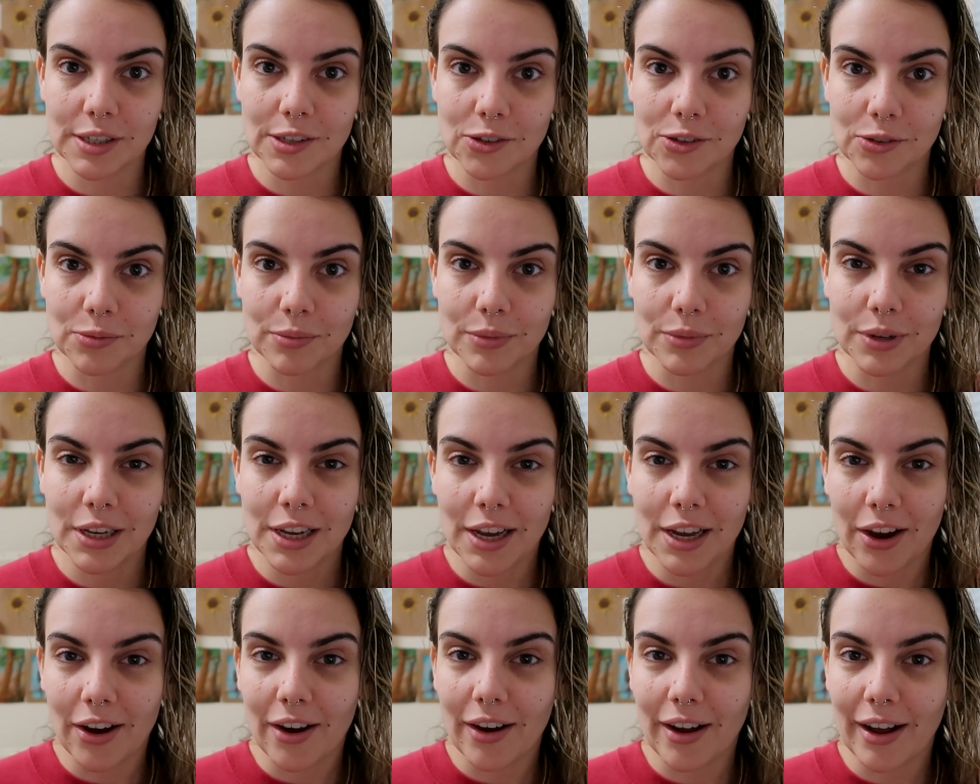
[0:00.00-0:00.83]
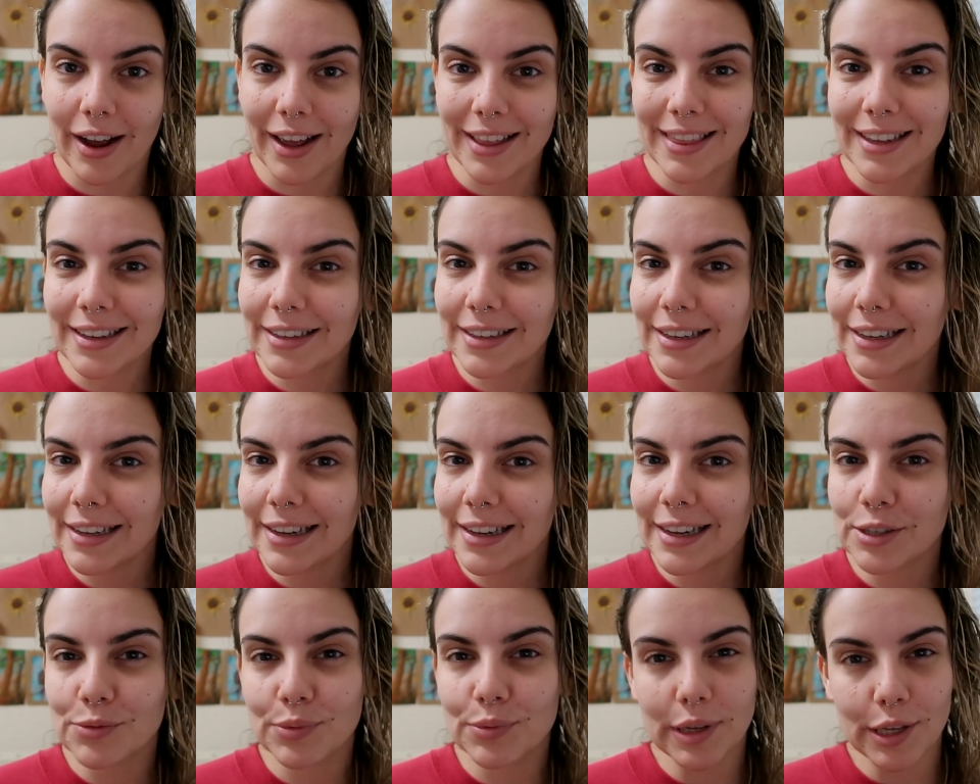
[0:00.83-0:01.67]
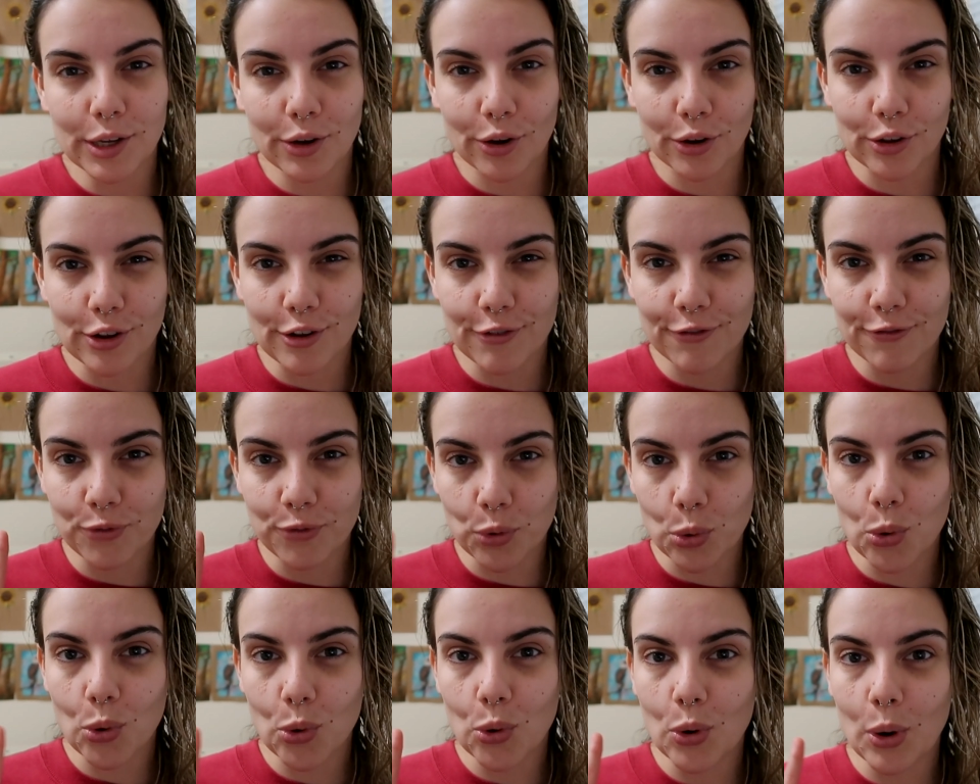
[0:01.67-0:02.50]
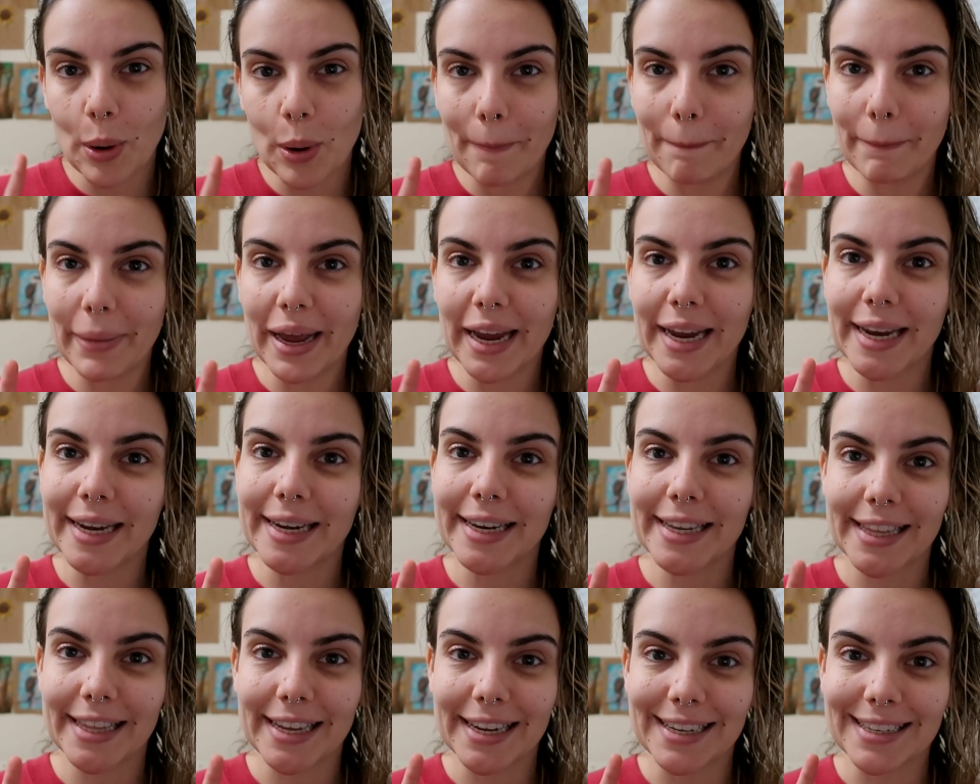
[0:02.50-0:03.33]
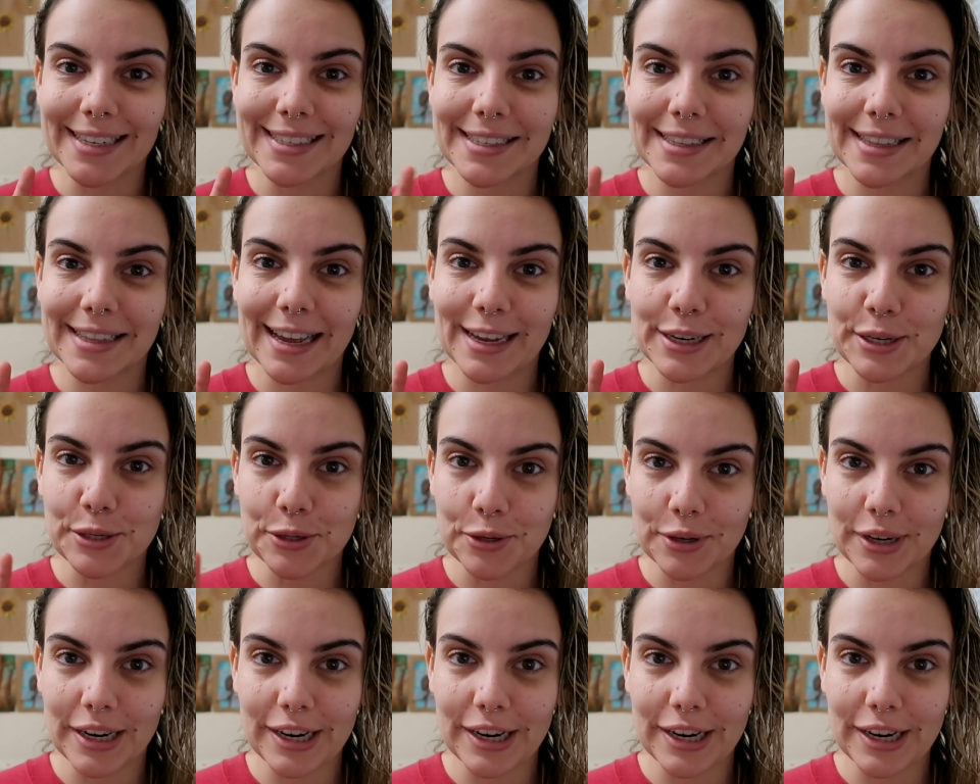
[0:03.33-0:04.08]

system, I think that there's really only four main things that you